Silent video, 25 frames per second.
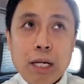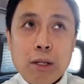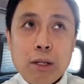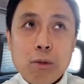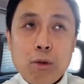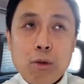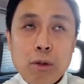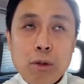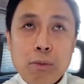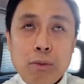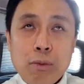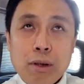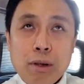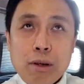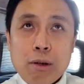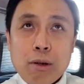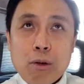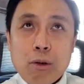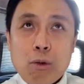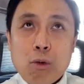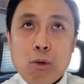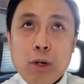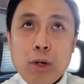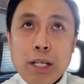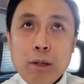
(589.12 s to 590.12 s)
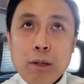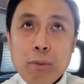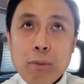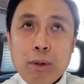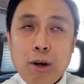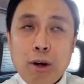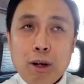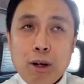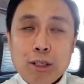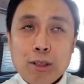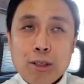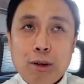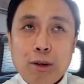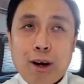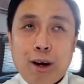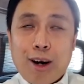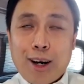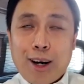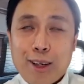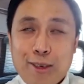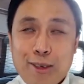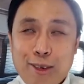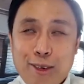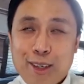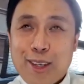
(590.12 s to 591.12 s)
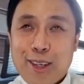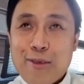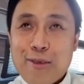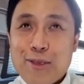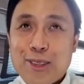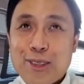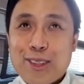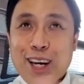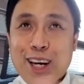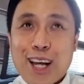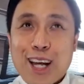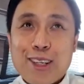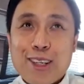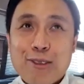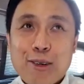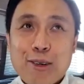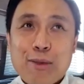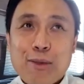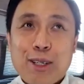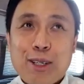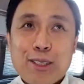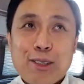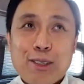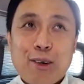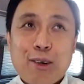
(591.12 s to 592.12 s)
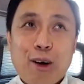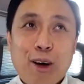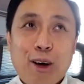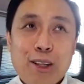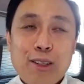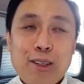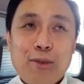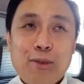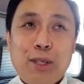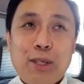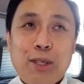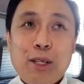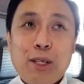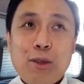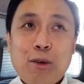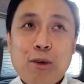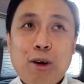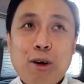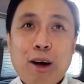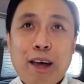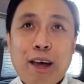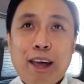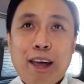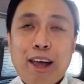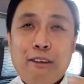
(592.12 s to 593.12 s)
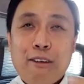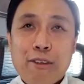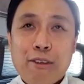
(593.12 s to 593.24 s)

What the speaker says: it would would it be also hard for them to transfer because all they know,